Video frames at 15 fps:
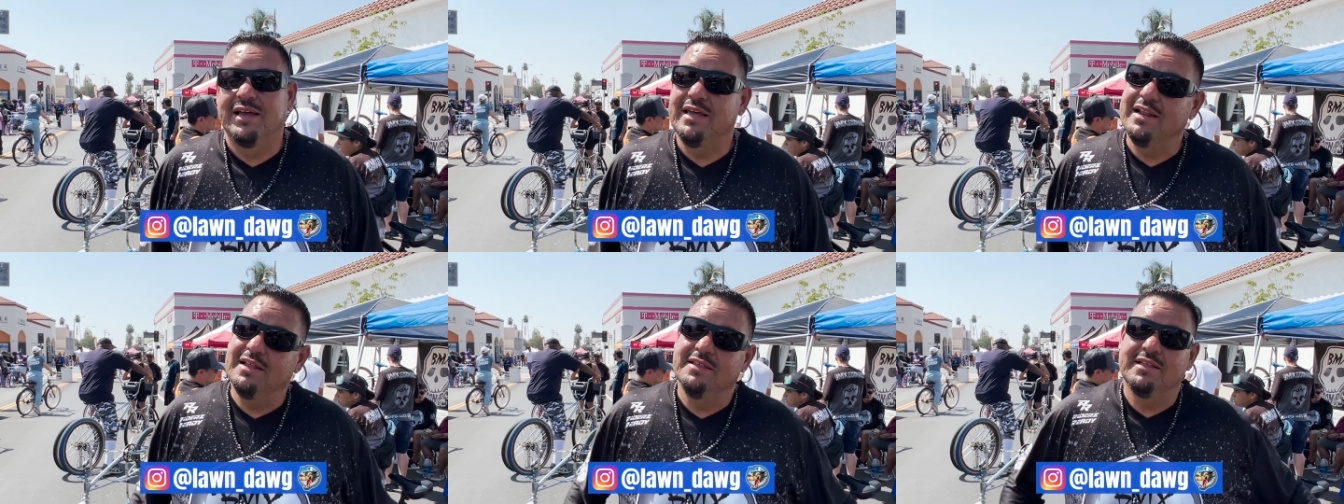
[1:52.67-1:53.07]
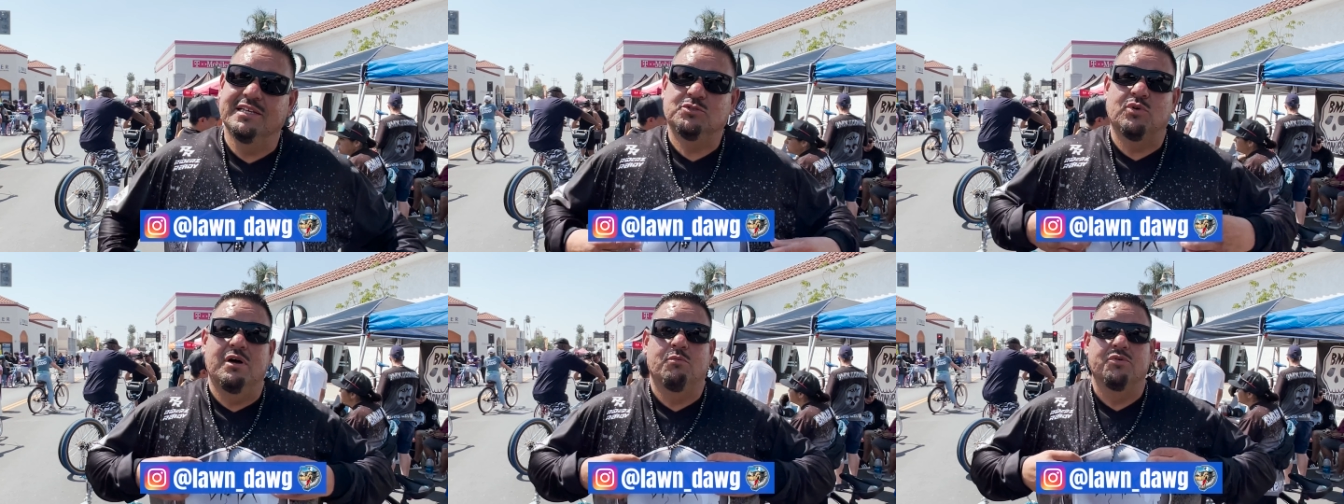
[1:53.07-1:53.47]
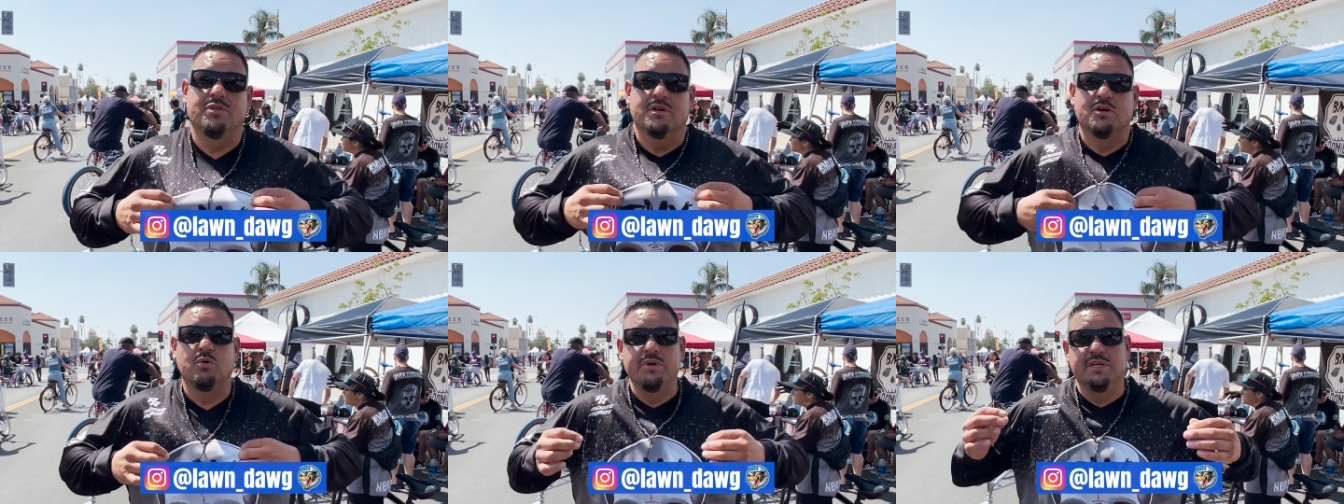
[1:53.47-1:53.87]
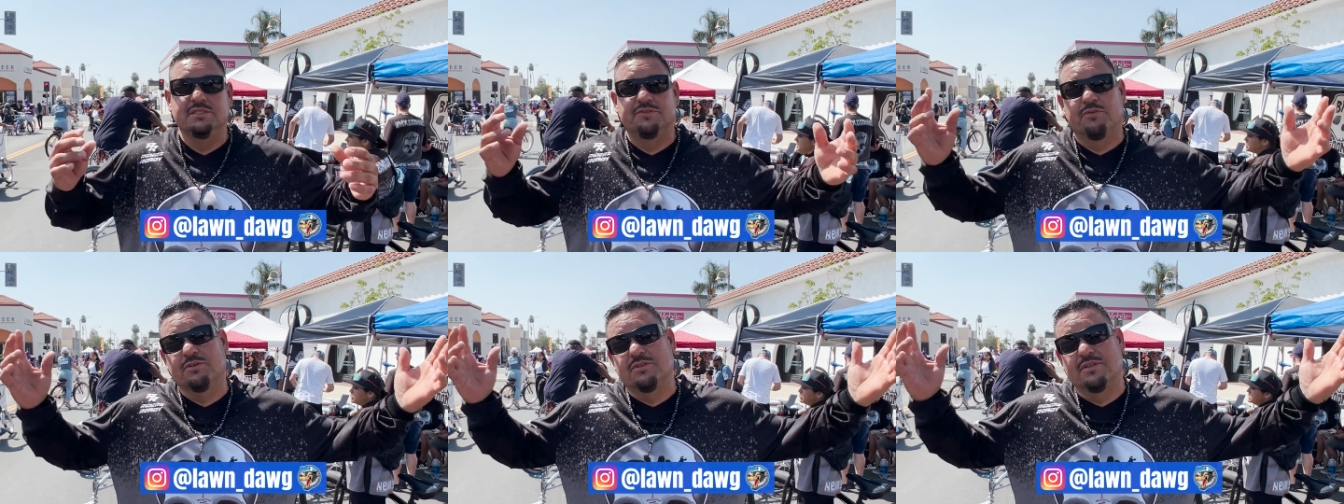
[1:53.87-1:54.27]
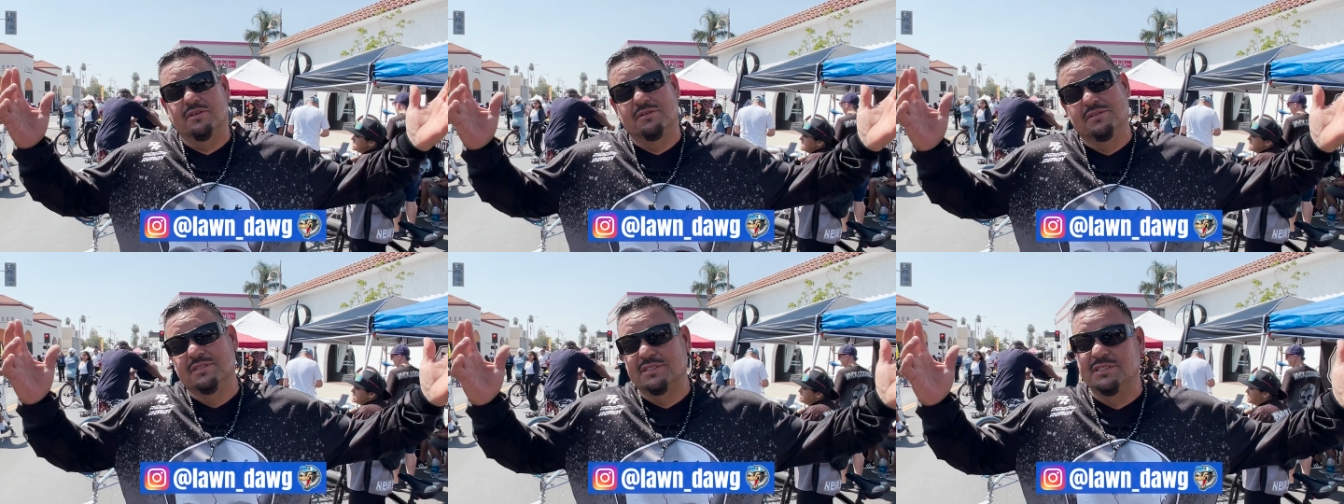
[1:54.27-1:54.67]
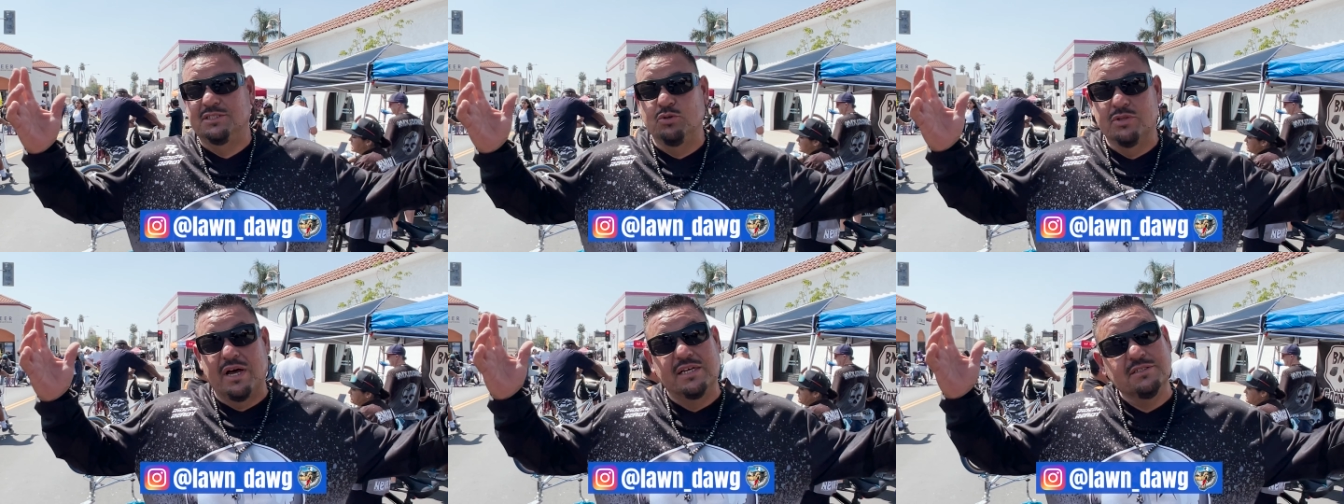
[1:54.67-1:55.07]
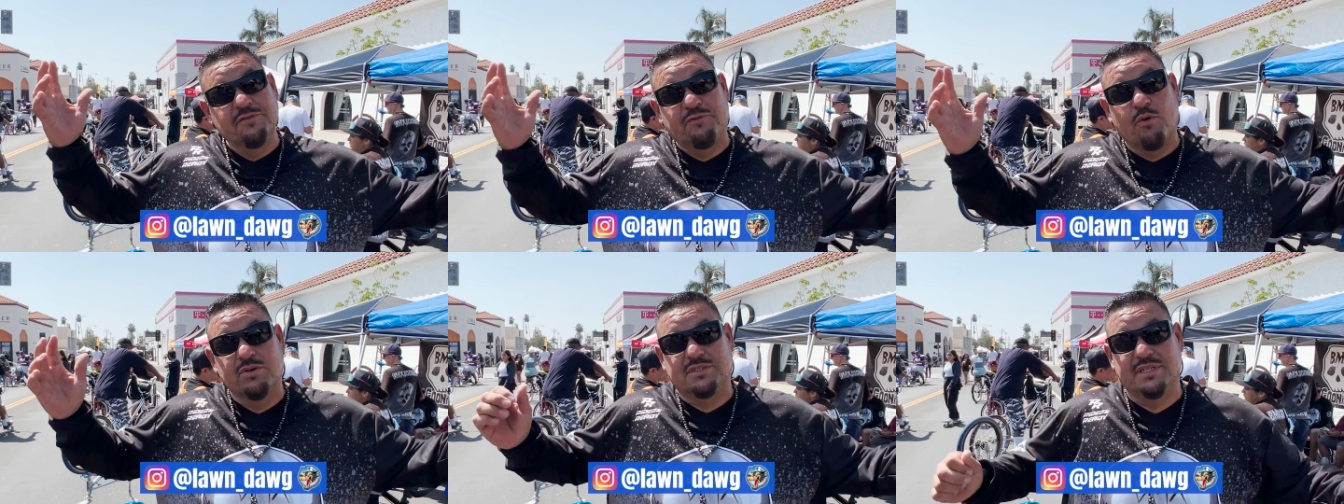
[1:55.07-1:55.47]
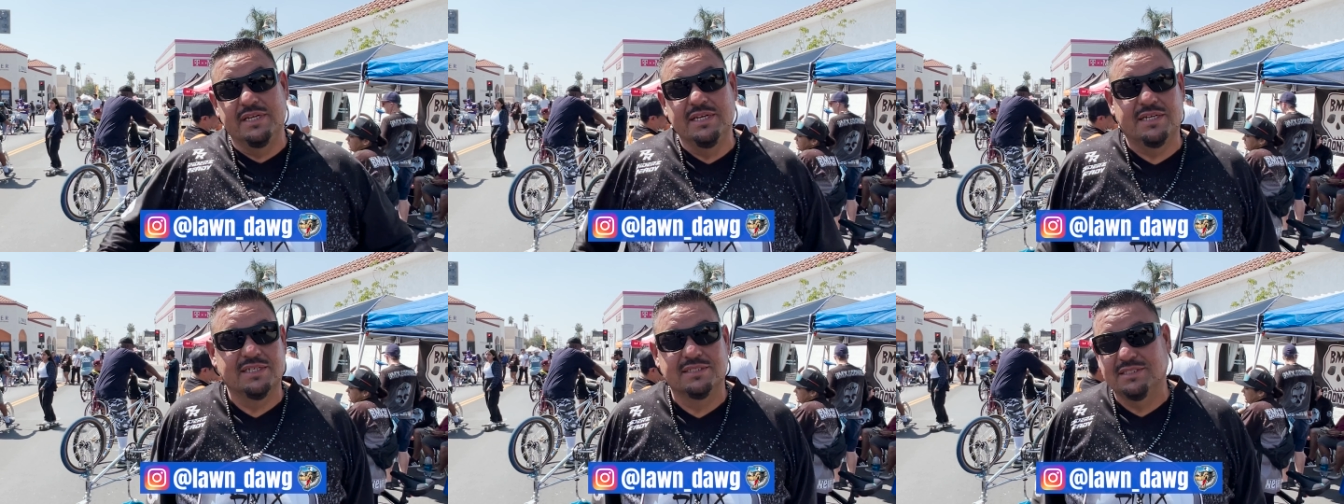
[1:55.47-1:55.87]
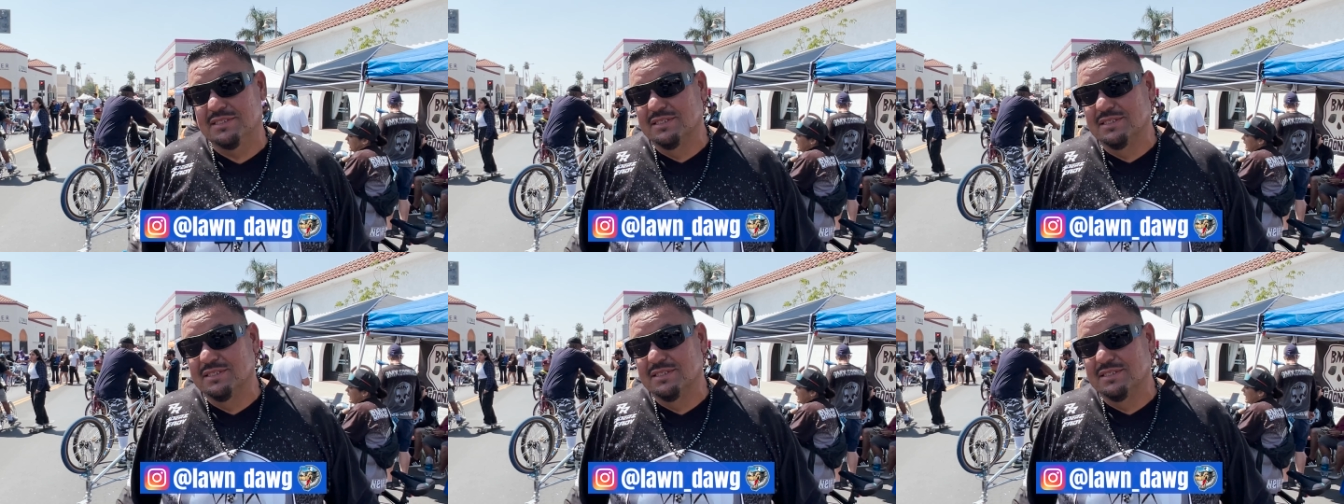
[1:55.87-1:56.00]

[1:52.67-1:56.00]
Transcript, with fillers: And Thank that's you. why I'm with the Goonies for since two thousand fourteen, because.